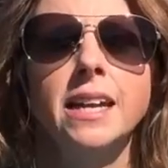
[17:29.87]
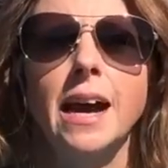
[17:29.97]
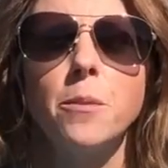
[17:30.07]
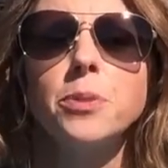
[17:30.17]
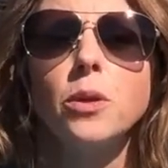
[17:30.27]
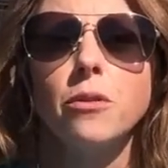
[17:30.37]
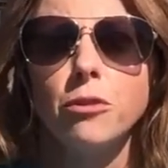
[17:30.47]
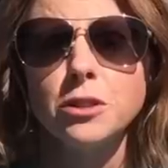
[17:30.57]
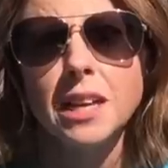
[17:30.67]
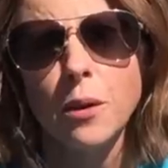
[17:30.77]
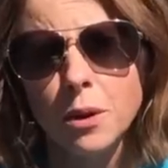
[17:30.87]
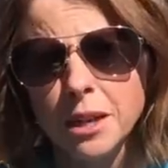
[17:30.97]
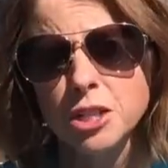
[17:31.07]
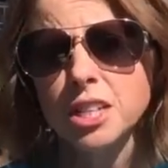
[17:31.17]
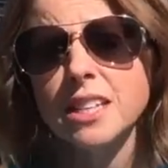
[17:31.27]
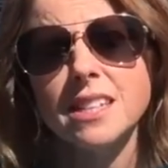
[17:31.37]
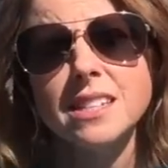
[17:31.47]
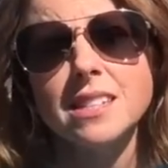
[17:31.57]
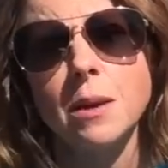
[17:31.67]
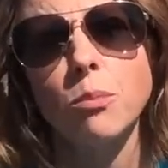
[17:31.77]
Now, the first thing I want to mention is
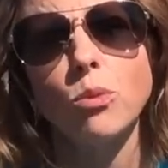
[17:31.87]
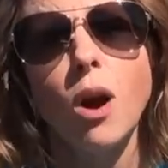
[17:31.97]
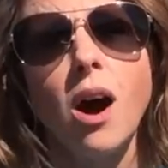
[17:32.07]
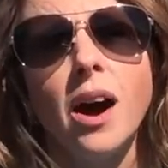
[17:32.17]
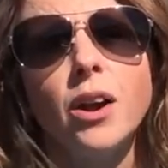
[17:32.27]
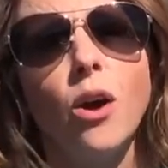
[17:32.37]
this is a broad